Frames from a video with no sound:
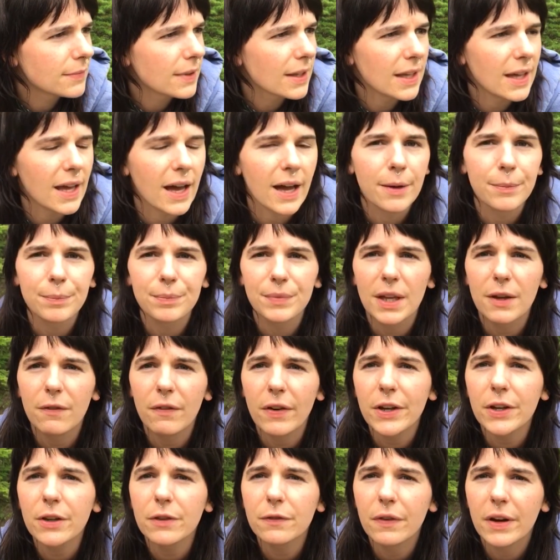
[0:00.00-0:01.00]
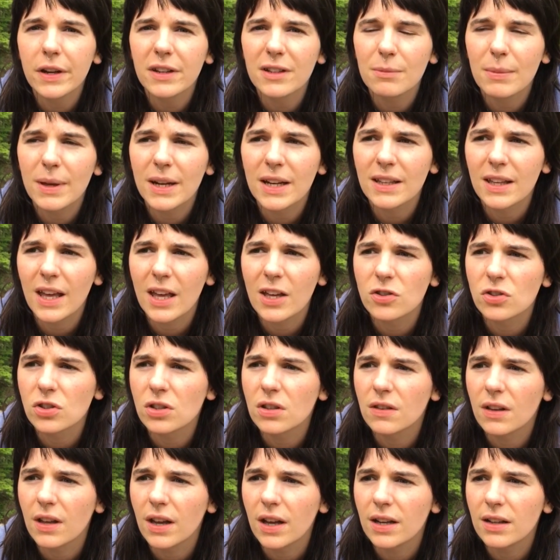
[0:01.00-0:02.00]
Yeah, if I could find a
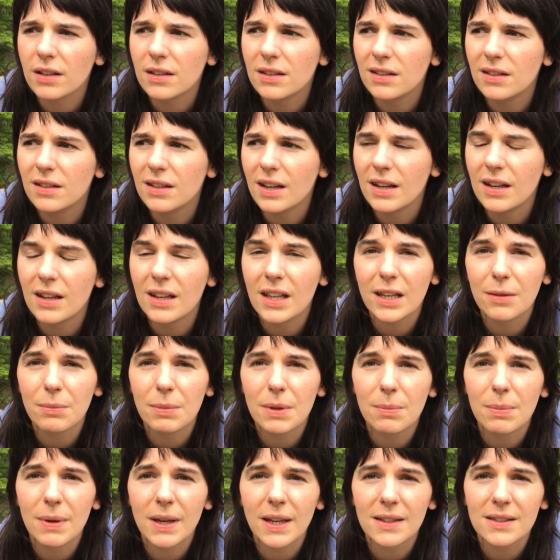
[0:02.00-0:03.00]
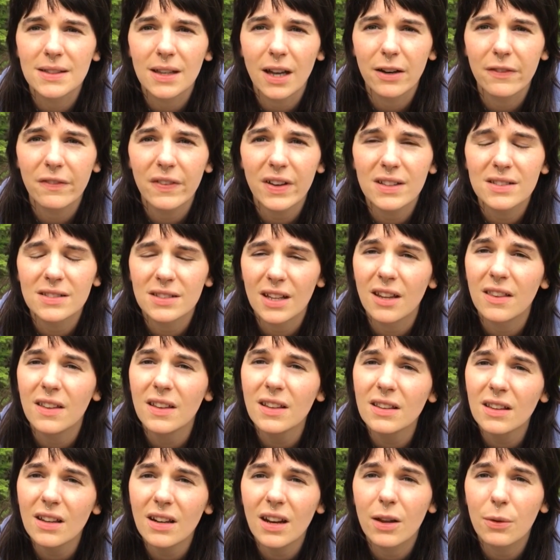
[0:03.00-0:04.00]
medication that didn't give me big side effects, I
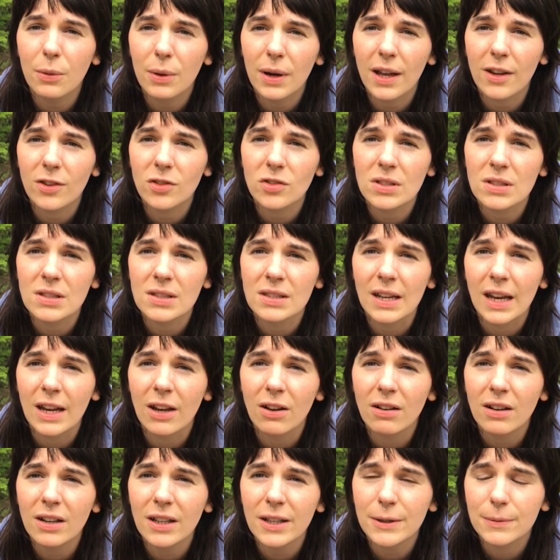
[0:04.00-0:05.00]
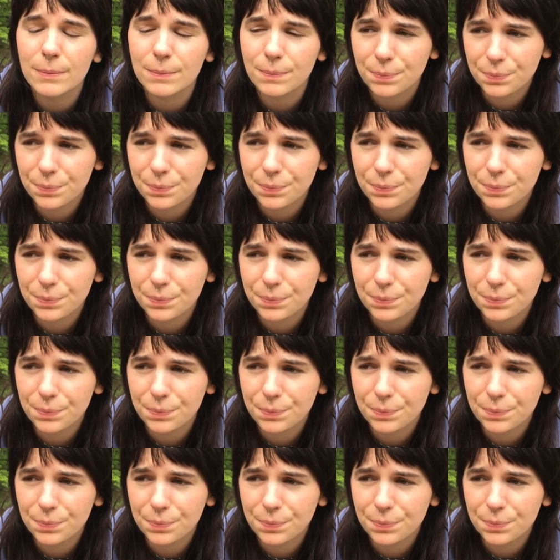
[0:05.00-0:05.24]
think that I would actually stay on it.